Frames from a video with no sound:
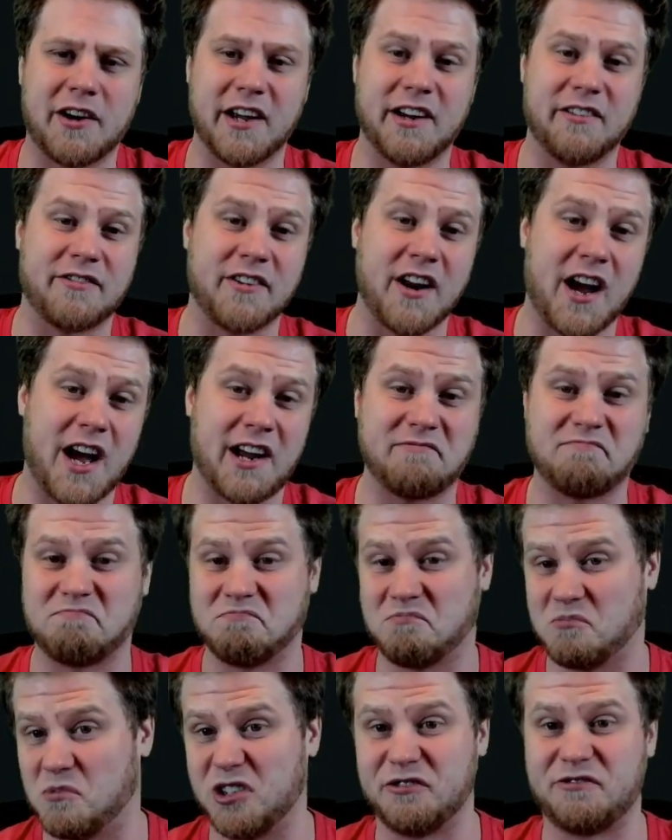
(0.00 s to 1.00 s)
If not,
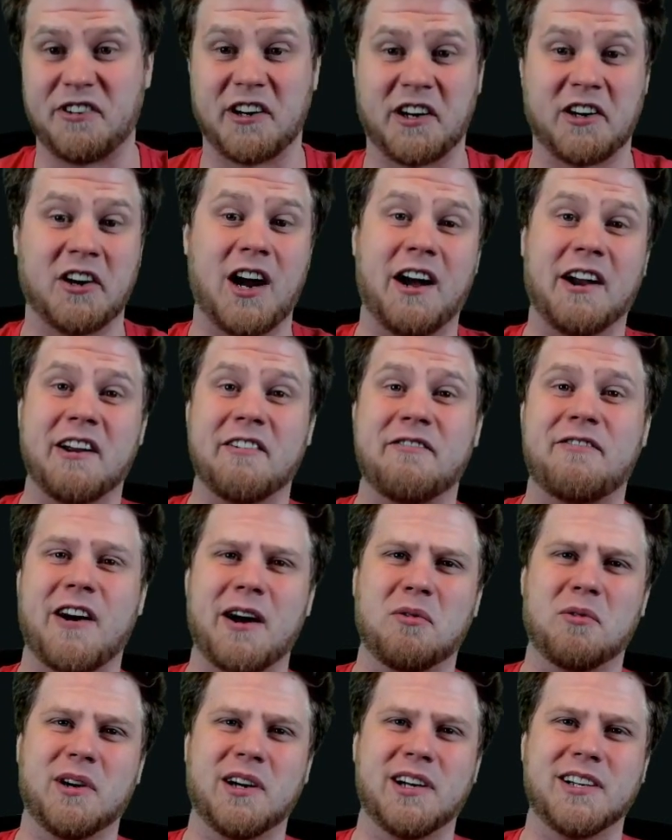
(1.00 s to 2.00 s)
we'll figure out if I
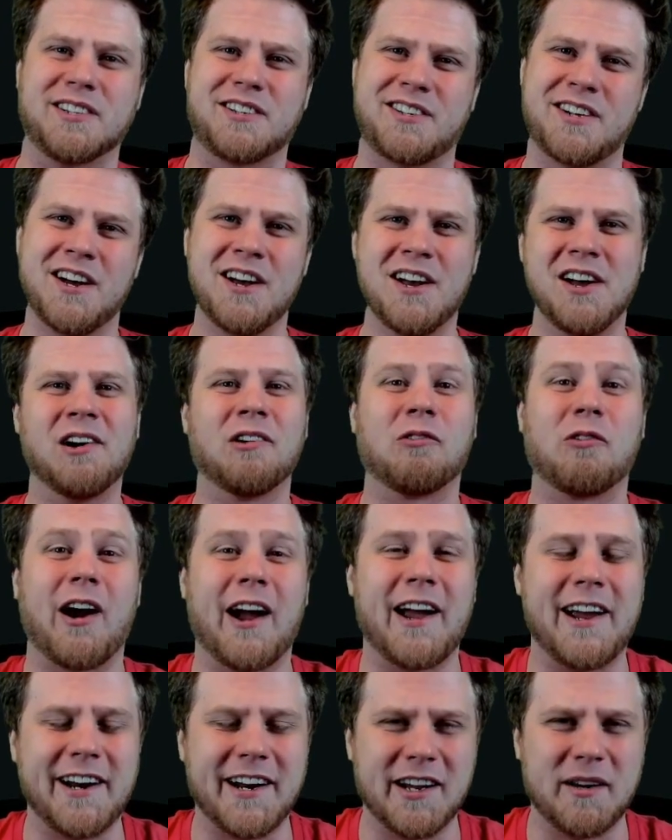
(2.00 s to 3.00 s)
was
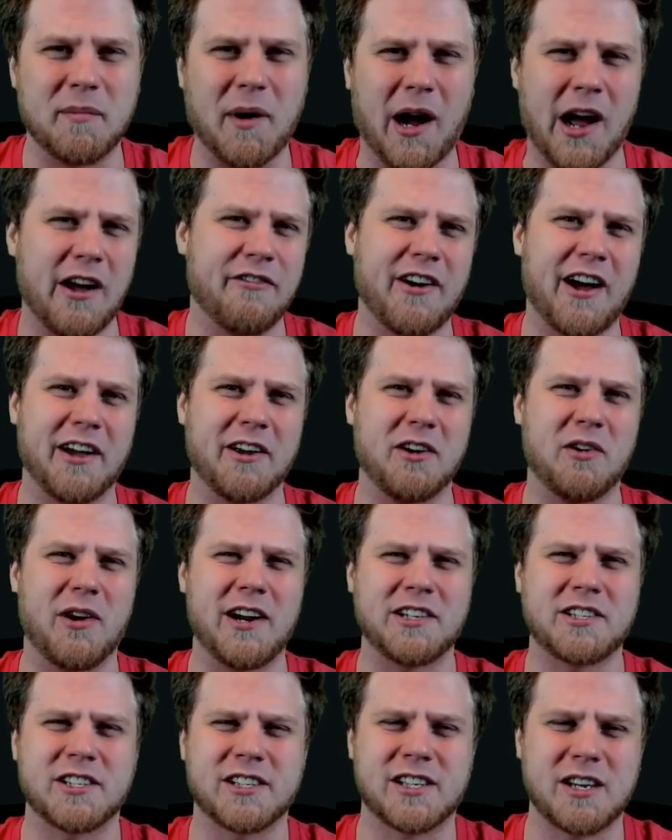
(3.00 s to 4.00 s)
right in my
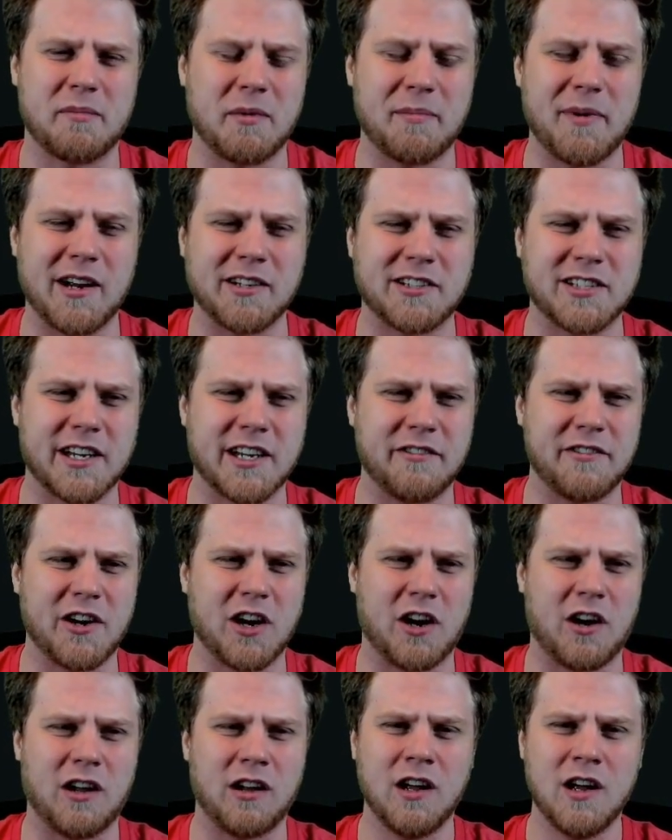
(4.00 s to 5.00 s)
evaluations I'm about to give
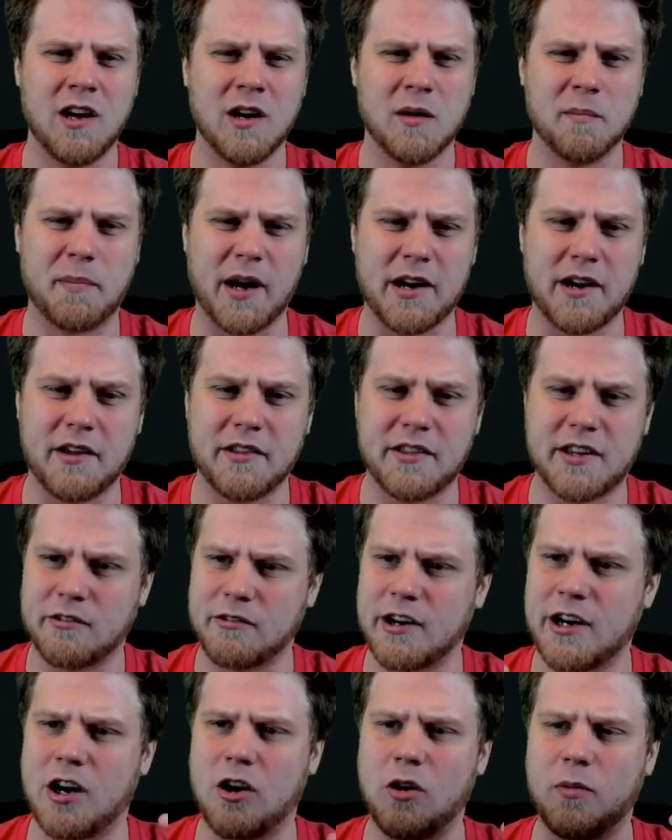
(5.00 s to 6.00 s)
y'all. But the
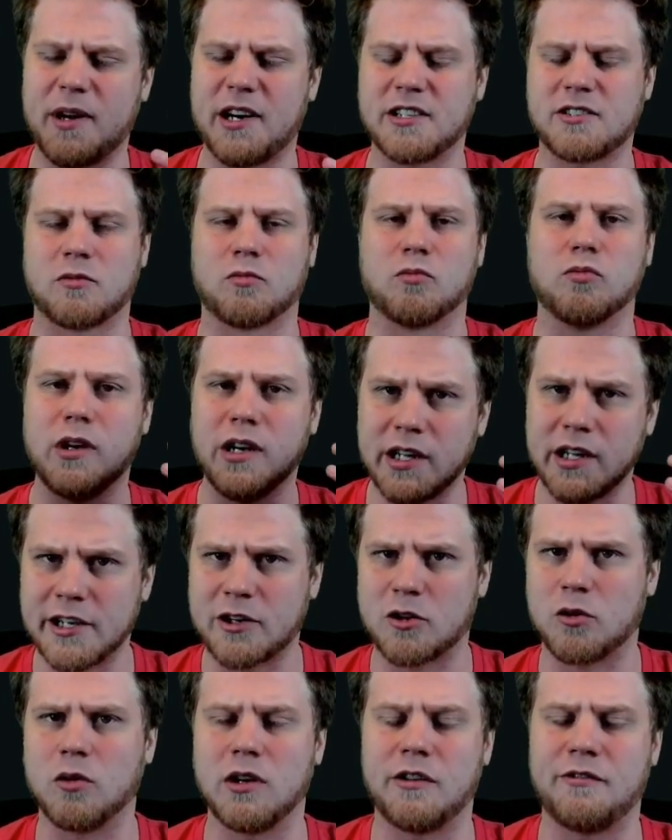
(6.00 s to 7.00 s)
Arena Open is a really
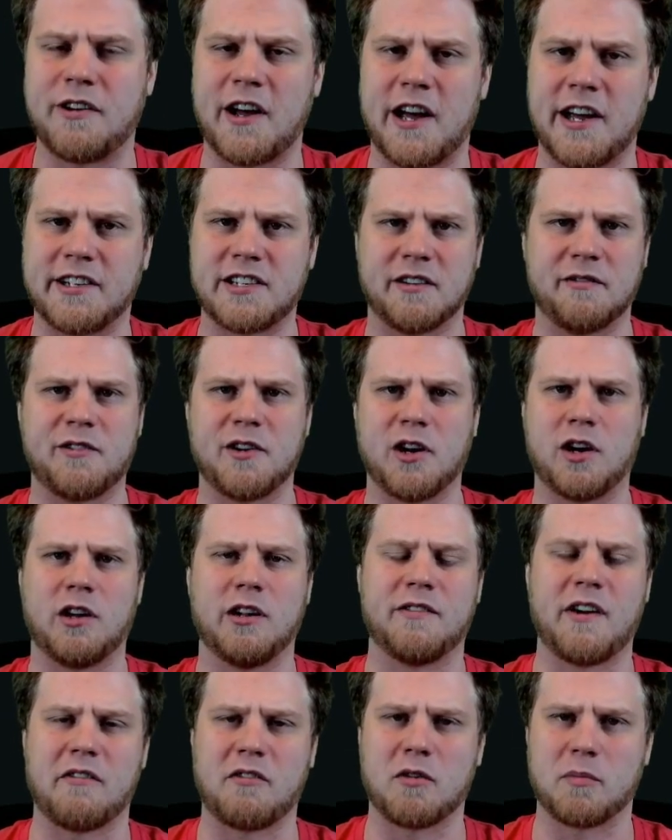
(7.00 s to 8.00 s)
cool event. If y'all have
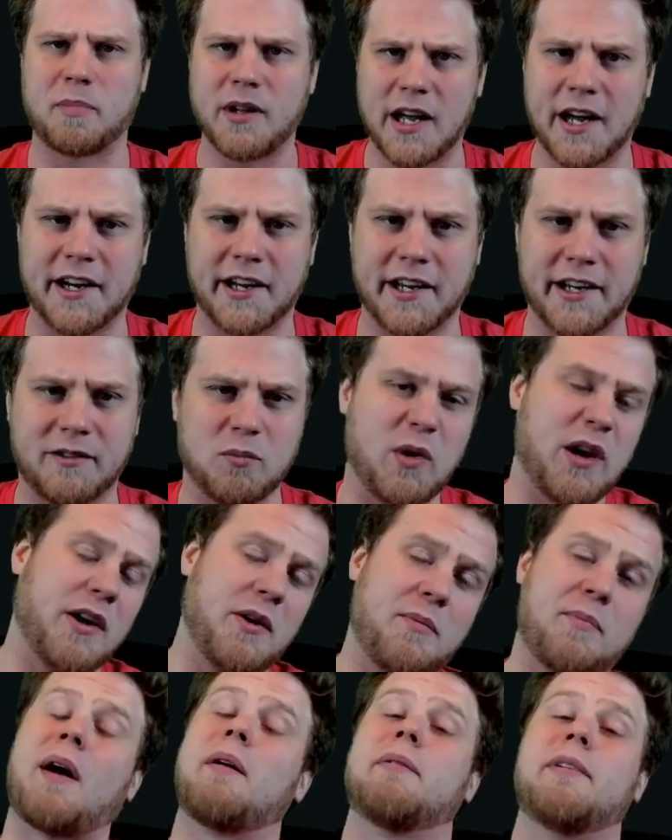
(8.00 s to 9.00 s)
never played it, well, you
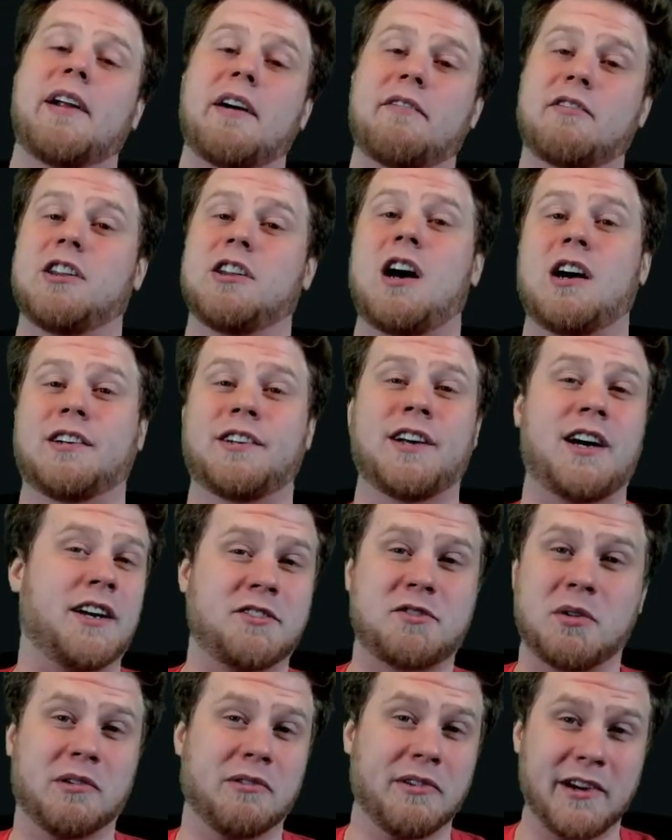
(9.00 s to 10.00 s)
probably never logged on
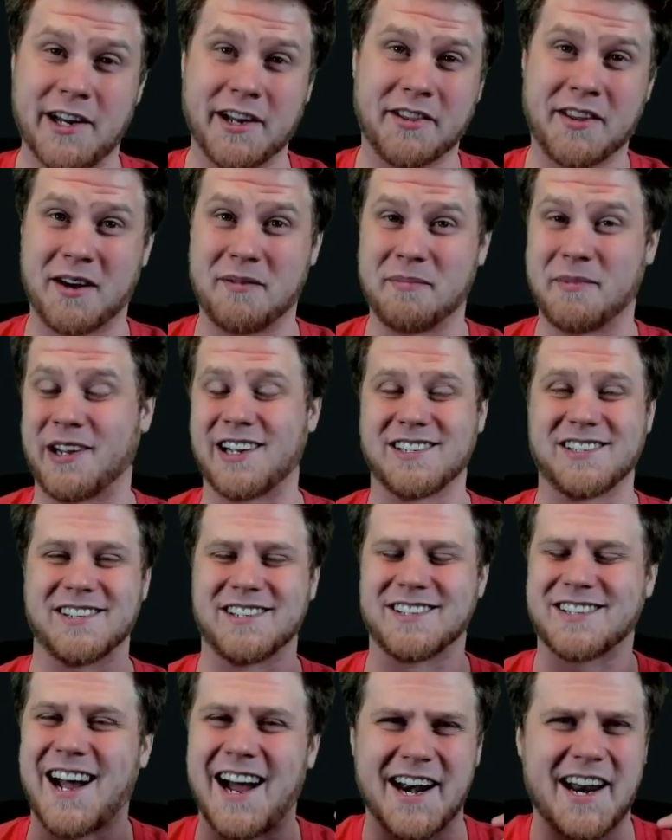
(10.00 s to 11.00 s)
to Arena then, because
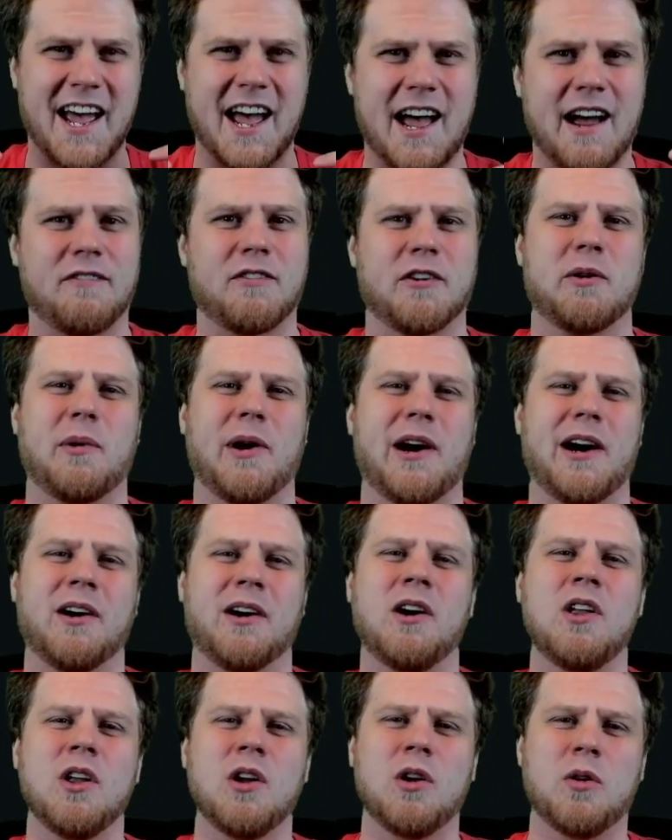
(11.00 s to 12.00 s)
it's kind of everywhere
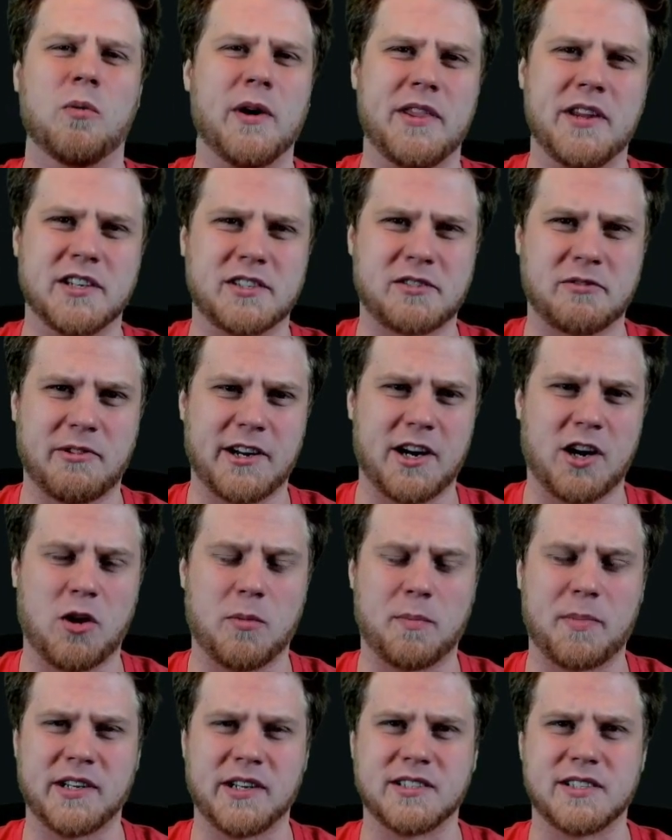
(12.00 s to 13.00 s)
when these Arena
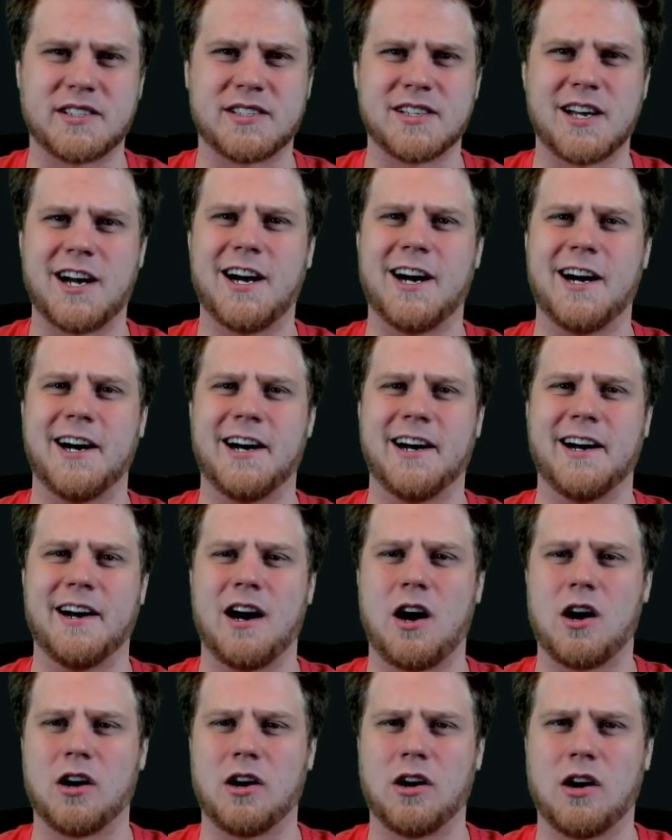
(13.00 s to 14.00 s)
Opens
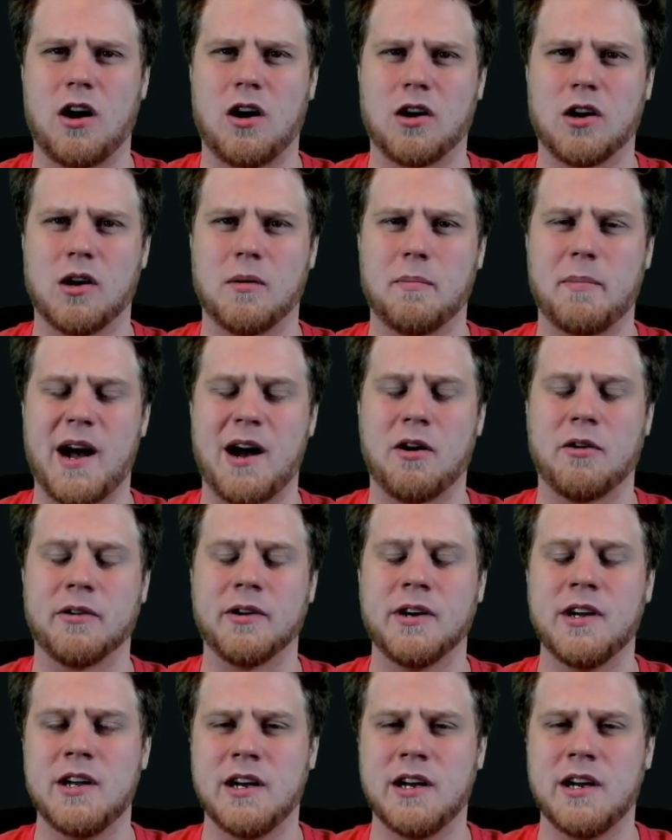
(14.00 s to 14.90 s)
are about.